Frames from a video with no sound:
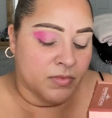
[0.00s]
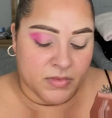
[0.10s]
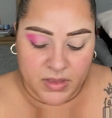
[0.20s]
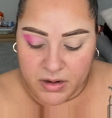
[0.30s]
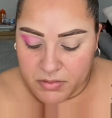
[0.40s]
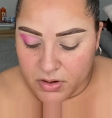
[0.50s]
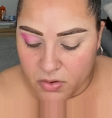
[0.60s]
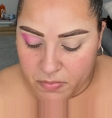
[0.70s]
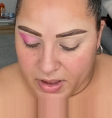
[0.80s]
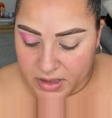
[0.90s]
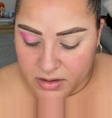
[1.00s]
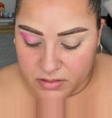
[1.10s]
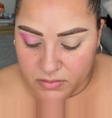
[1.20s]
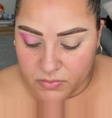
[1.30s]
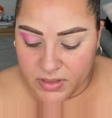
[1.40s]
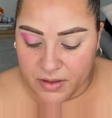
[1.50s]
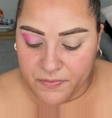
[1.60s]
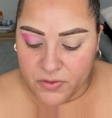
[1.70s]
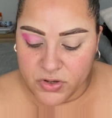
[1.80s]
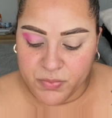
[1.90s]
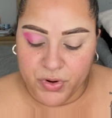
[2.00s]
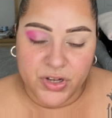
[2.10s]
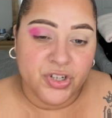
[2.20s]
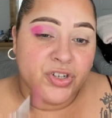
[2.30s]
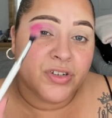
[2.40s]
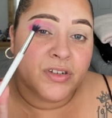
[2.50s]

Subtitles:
then I'm going to go back in with that first brush.